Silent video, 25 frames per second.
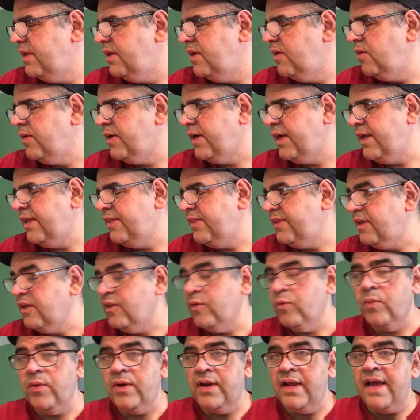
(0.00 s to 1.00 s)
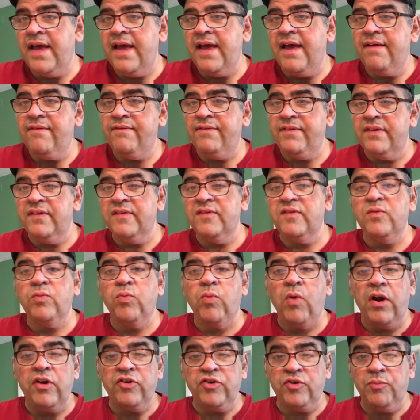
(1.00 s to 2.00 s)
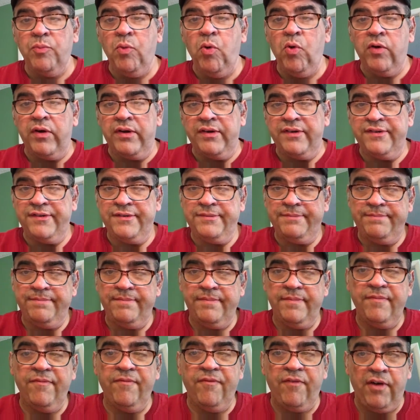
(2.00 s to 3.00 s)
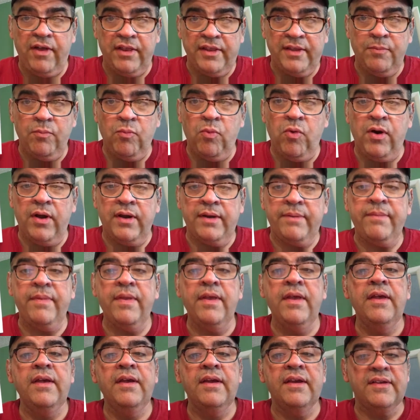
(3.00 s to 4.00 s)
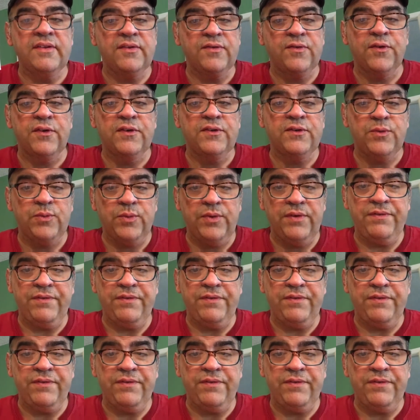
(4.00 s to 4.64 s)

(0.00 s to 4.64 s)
Okay, and the other one I have is Roger Moore's Volume 1. His first 3